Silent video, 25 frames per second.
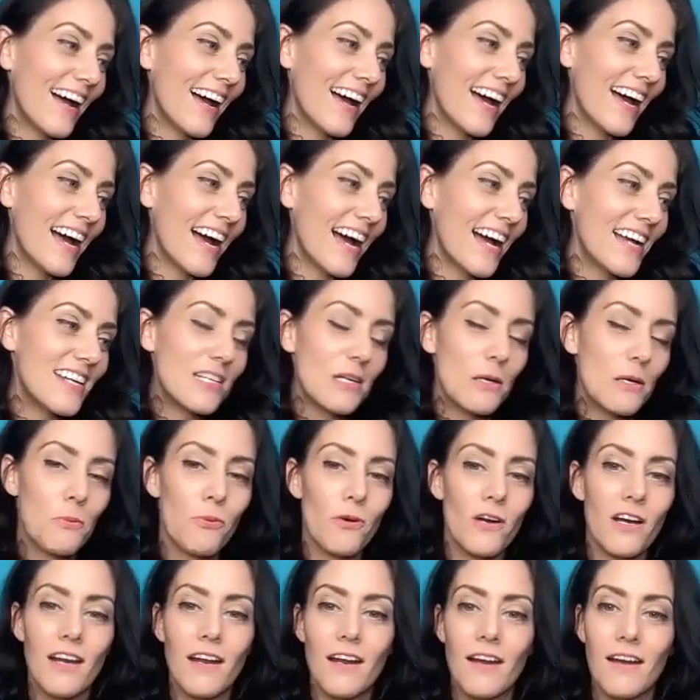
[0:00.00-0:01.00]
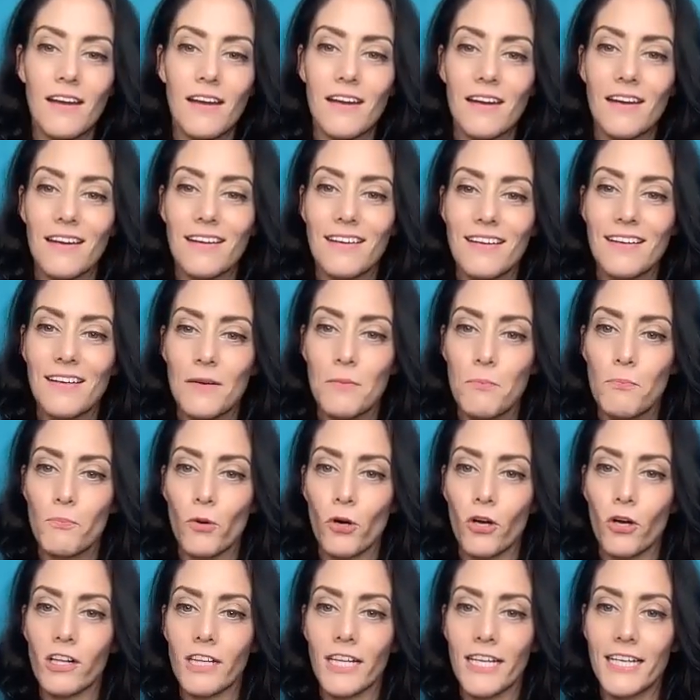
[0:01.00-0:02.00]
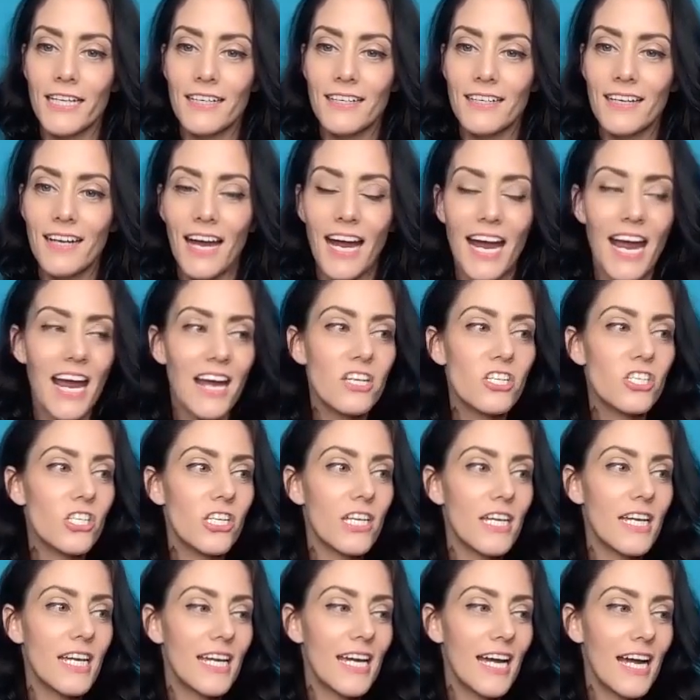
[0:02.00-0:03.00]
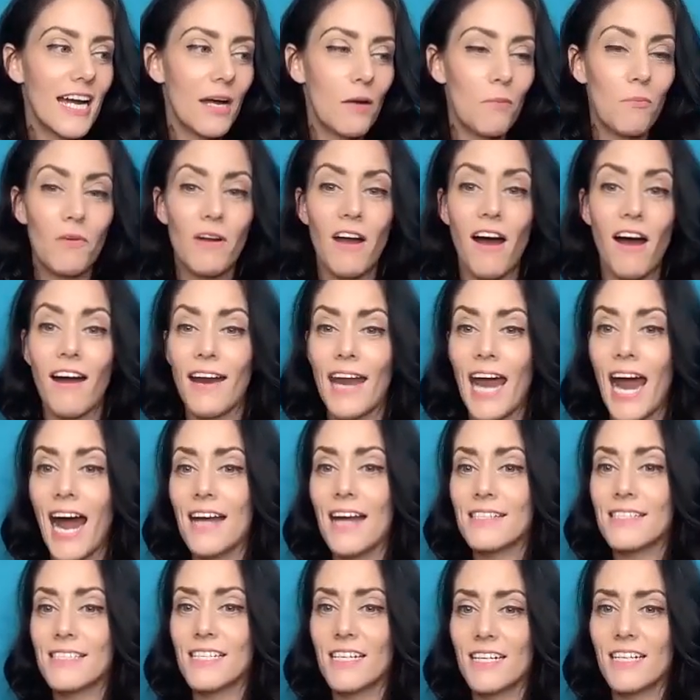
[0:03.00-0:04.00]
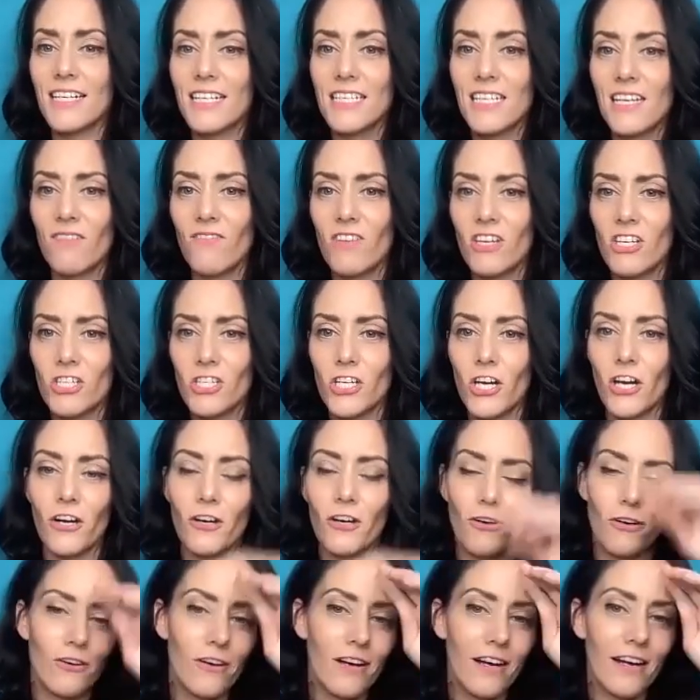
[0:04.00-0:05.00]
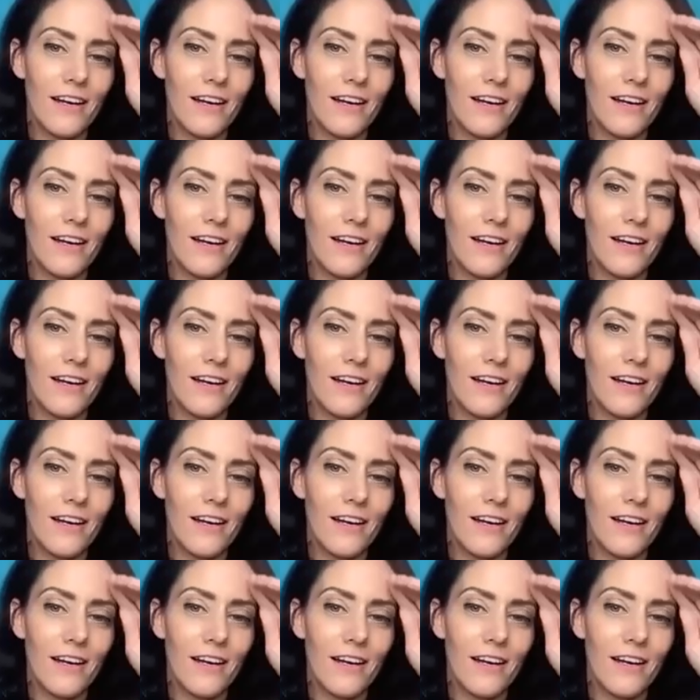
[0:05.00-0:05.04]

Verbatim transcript: I, I do a pretty good Brooklyn. I actually um, got cast in a T V show.